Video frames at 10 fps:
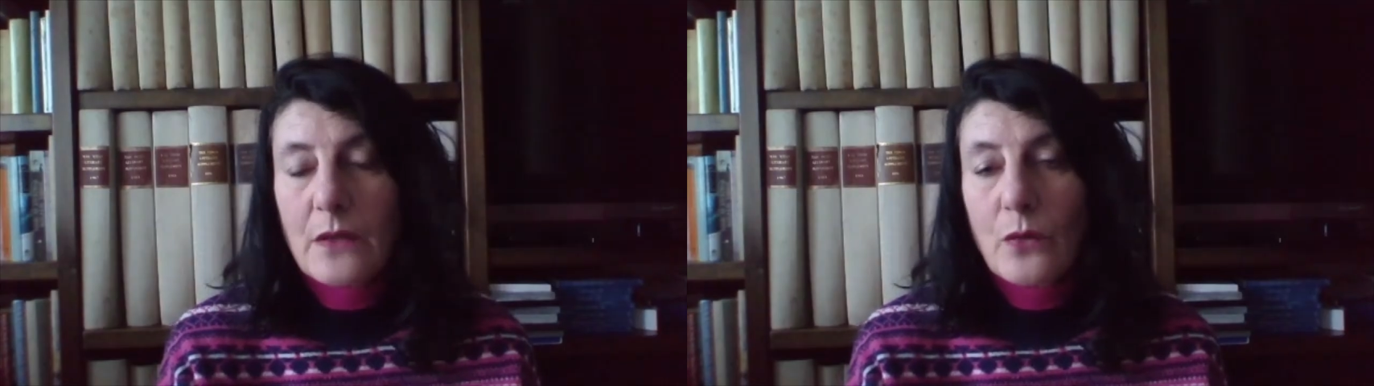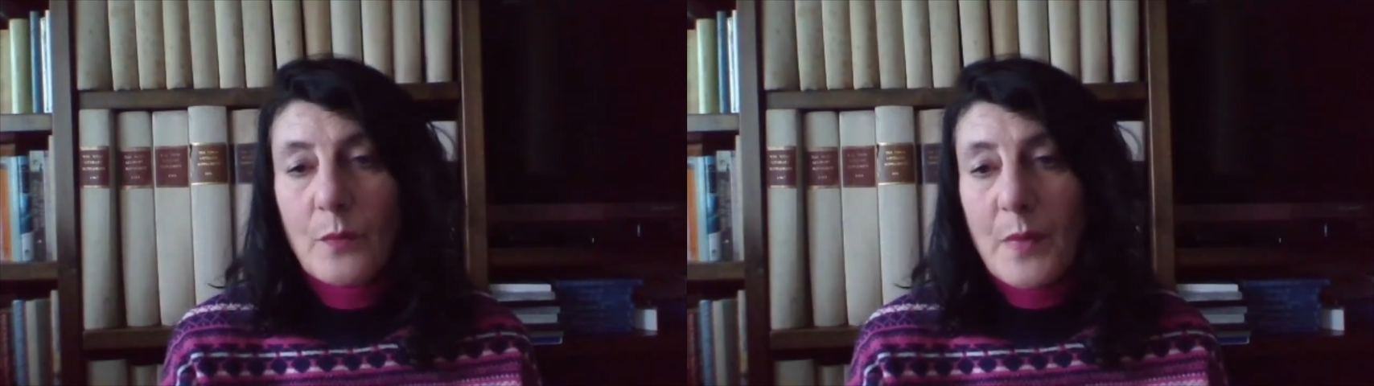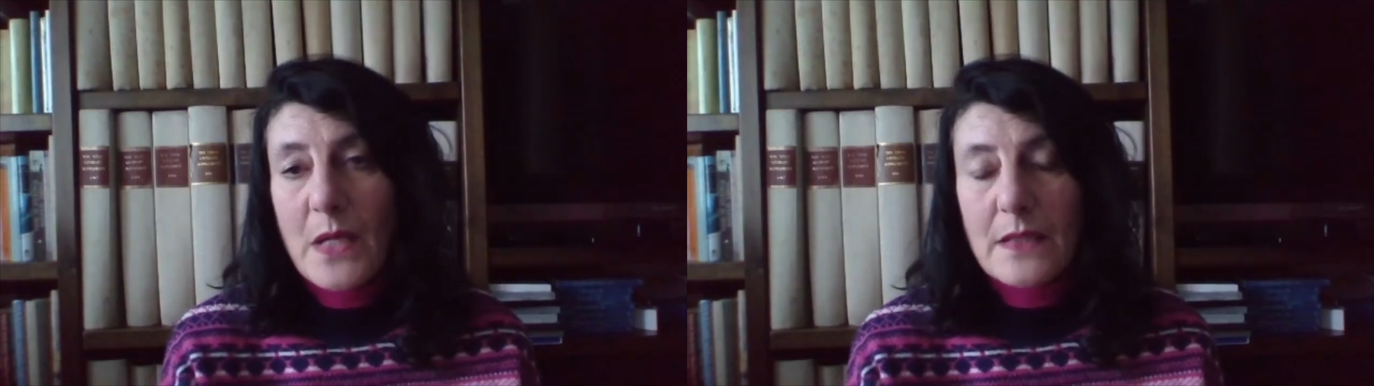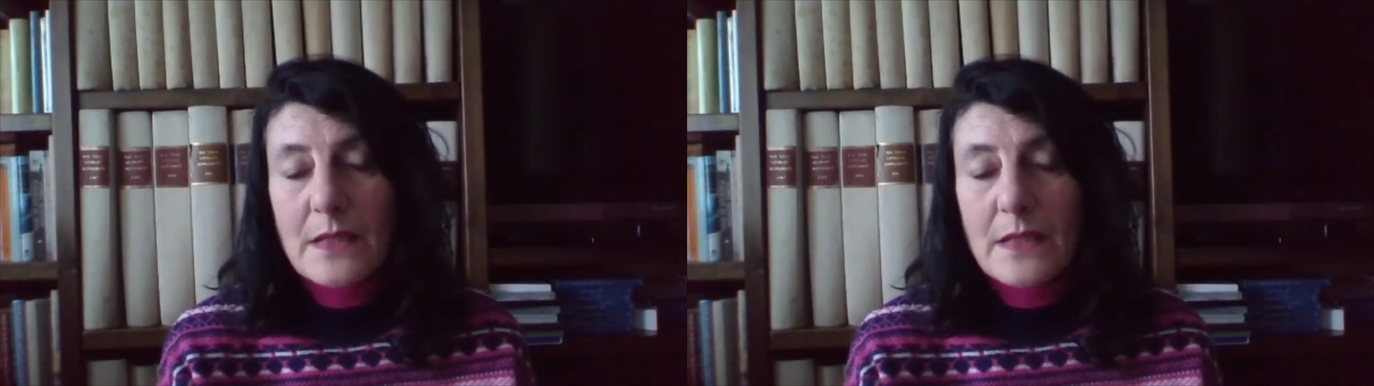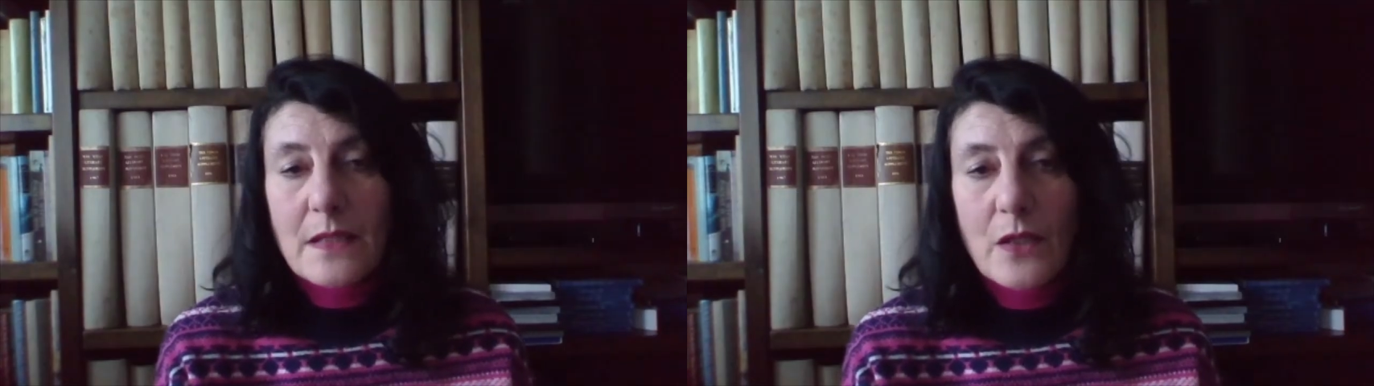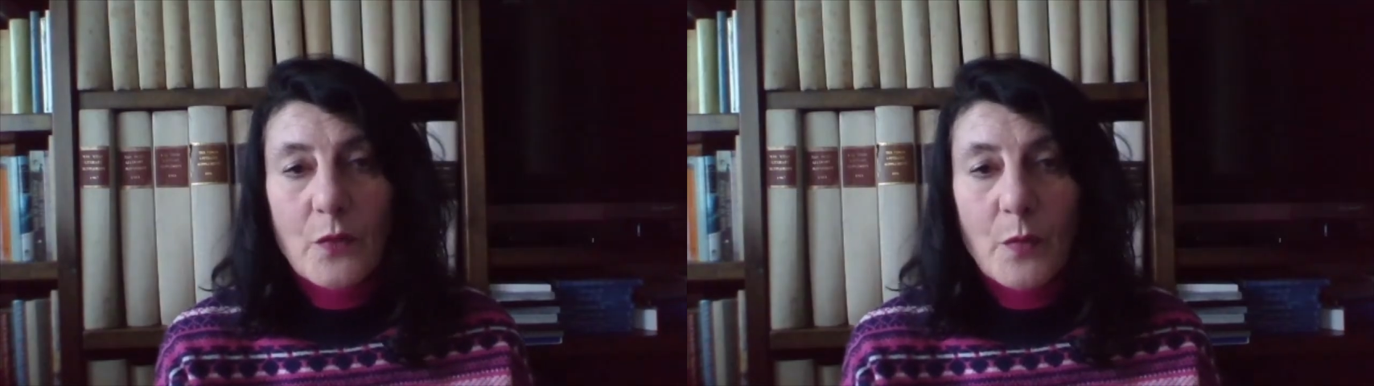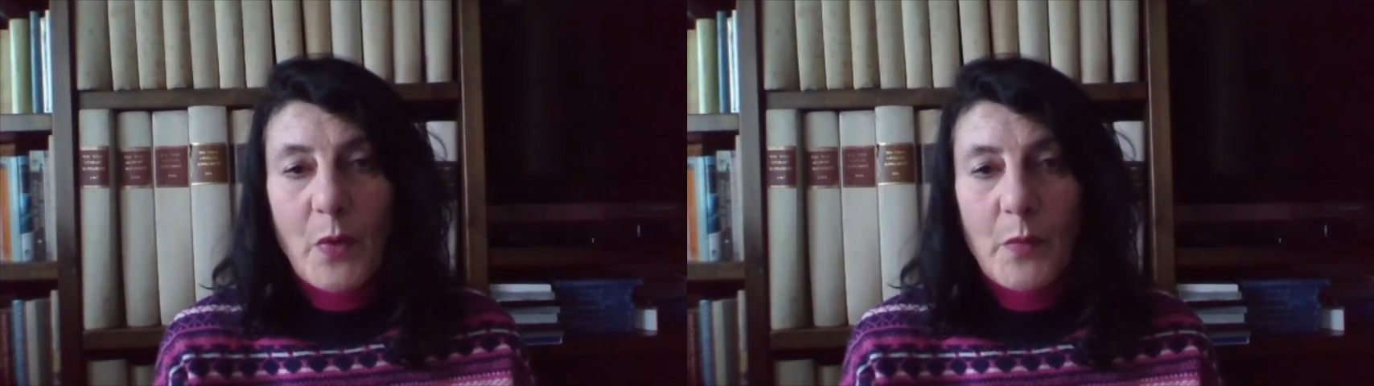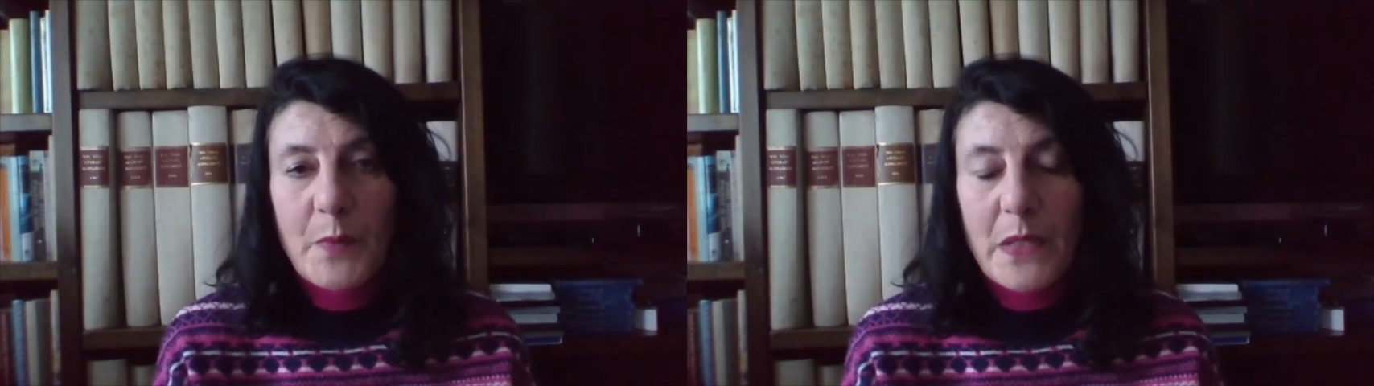all parties, so it will
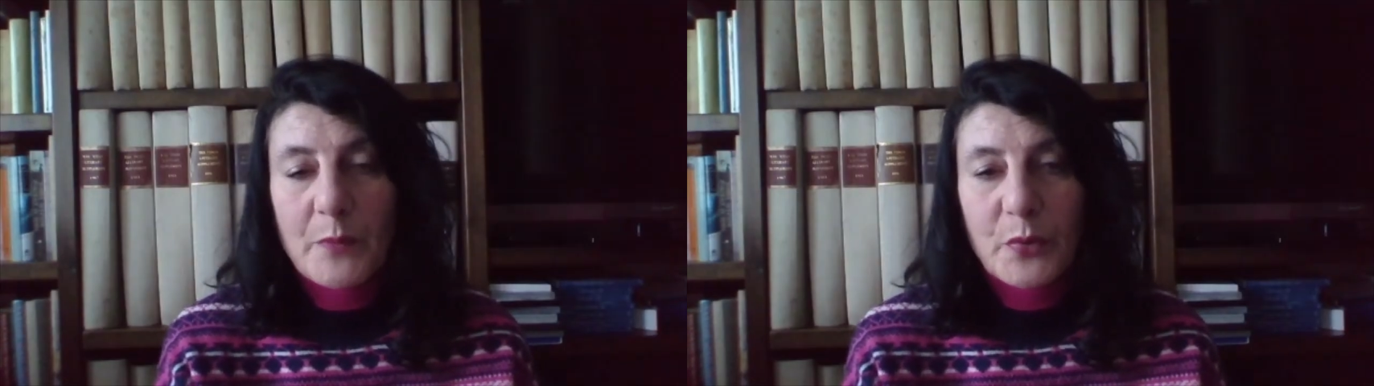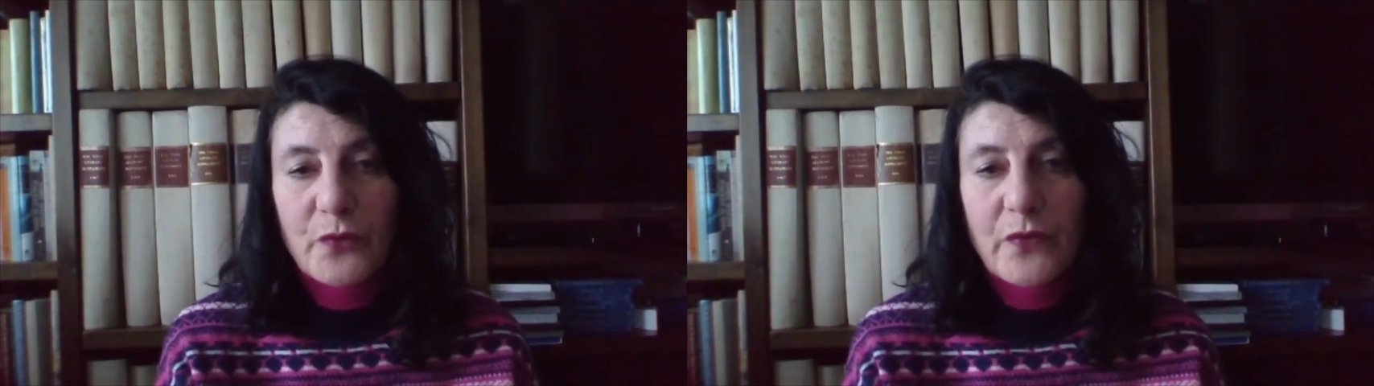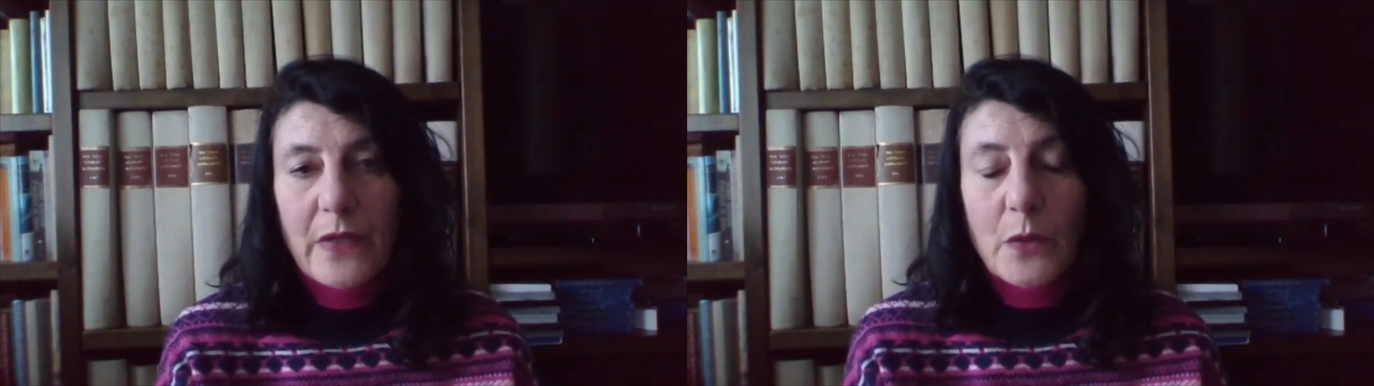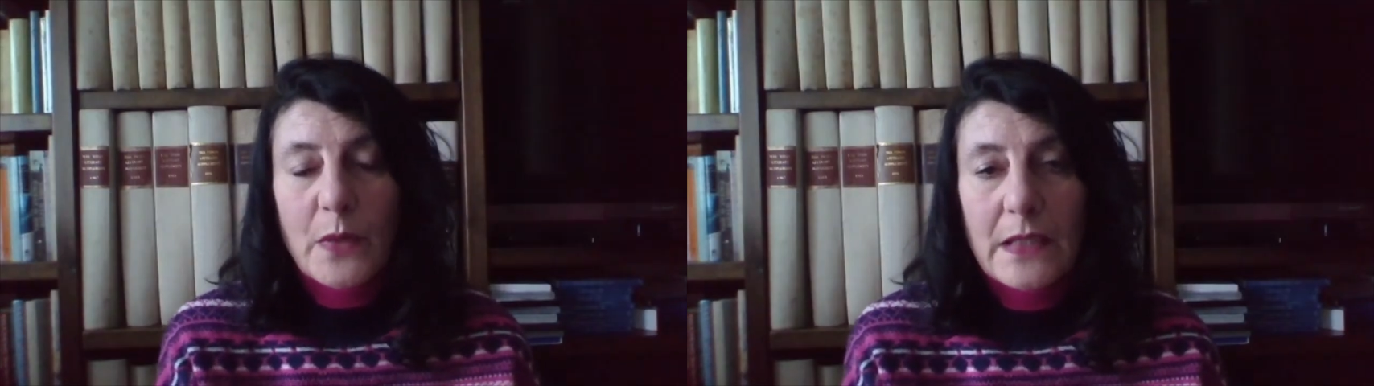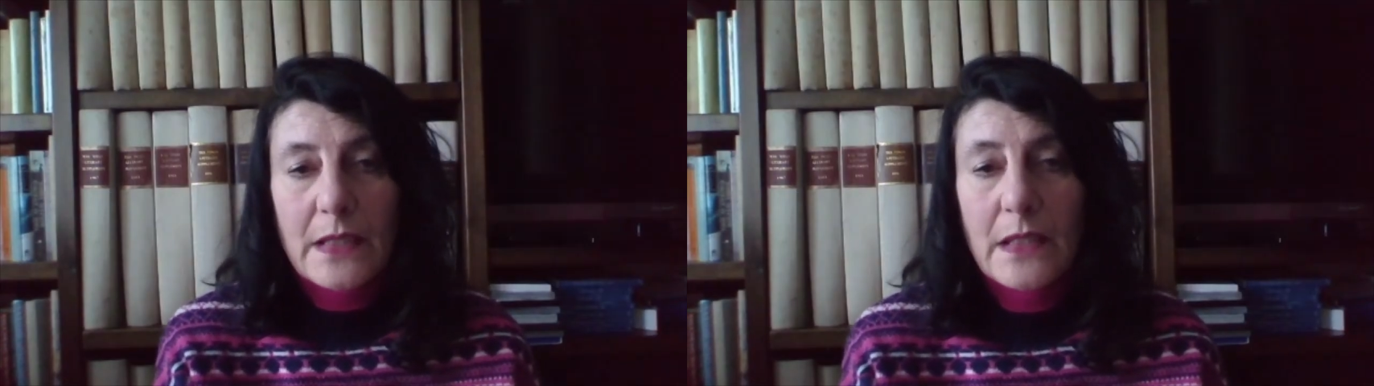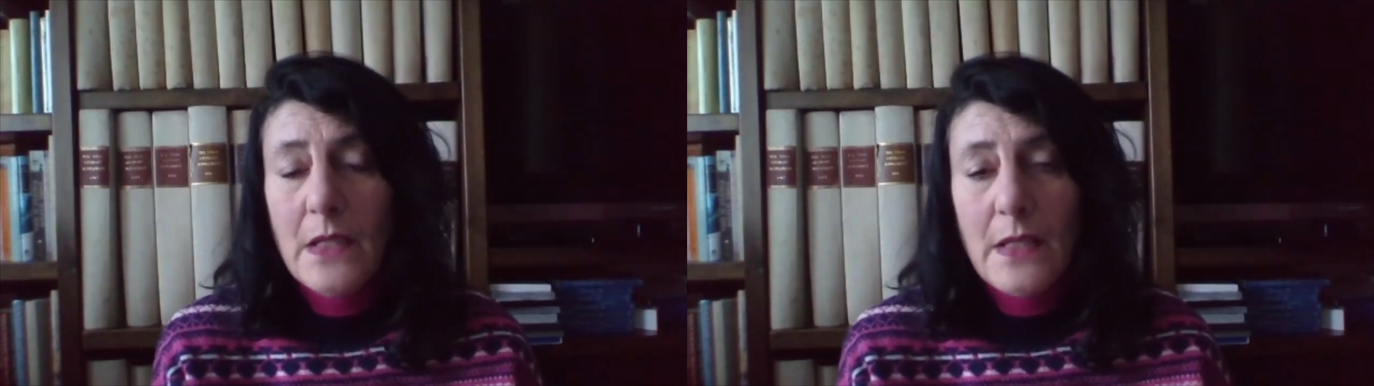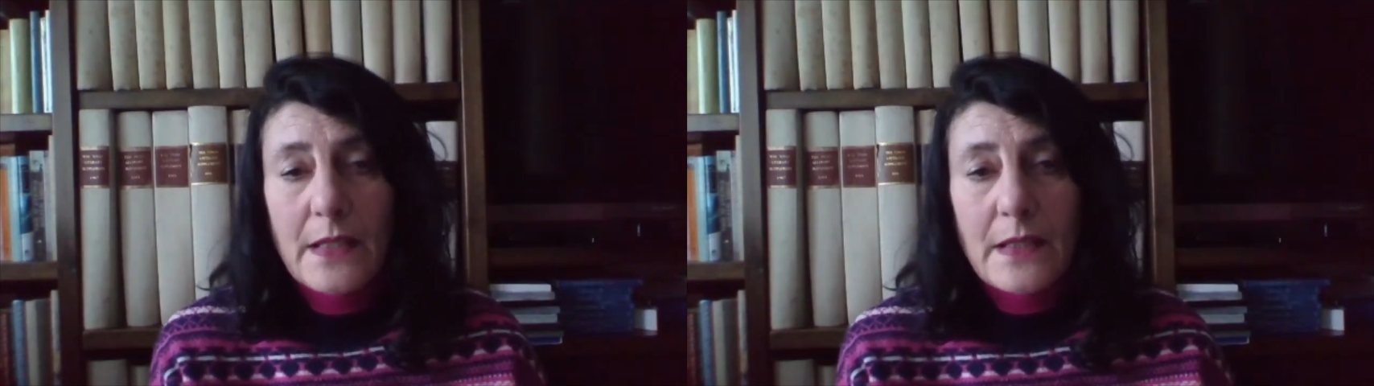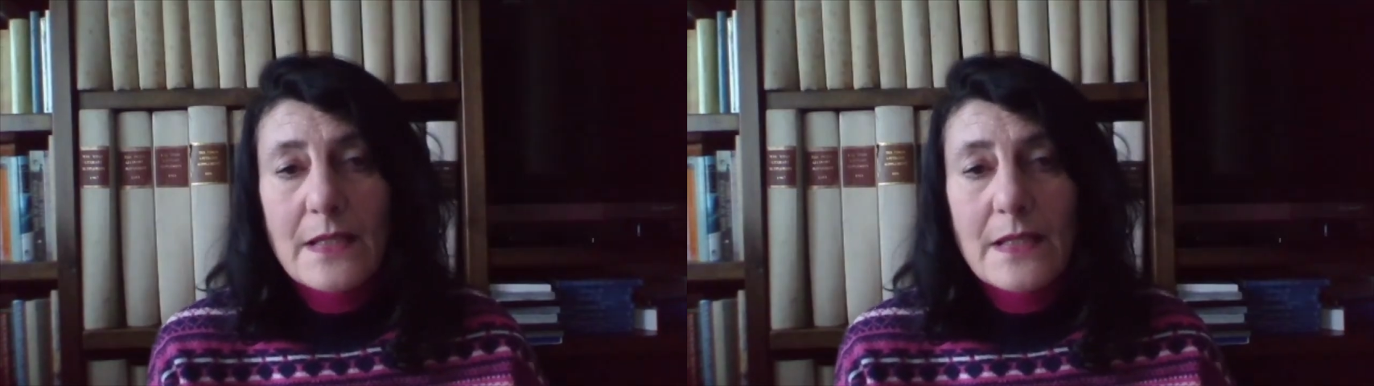probably be approved very quickly.
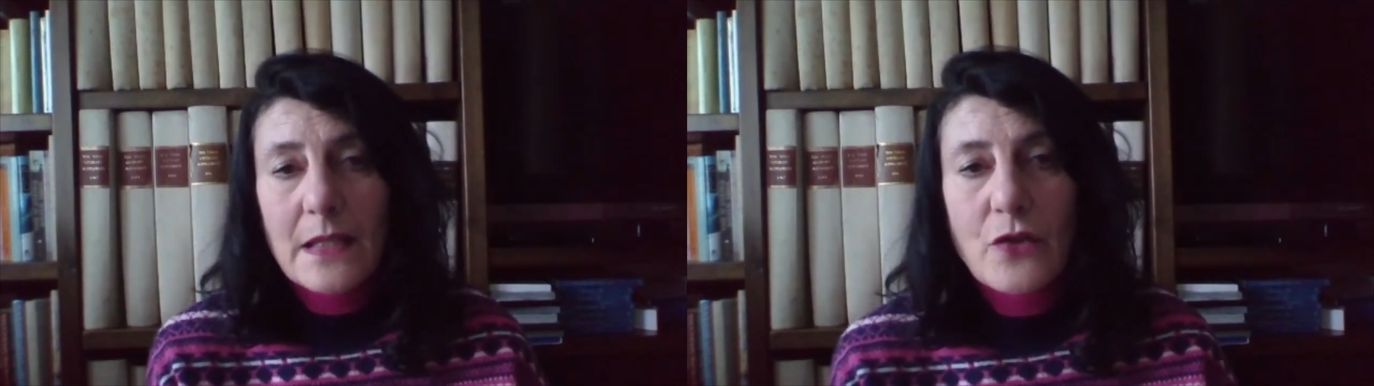It is set to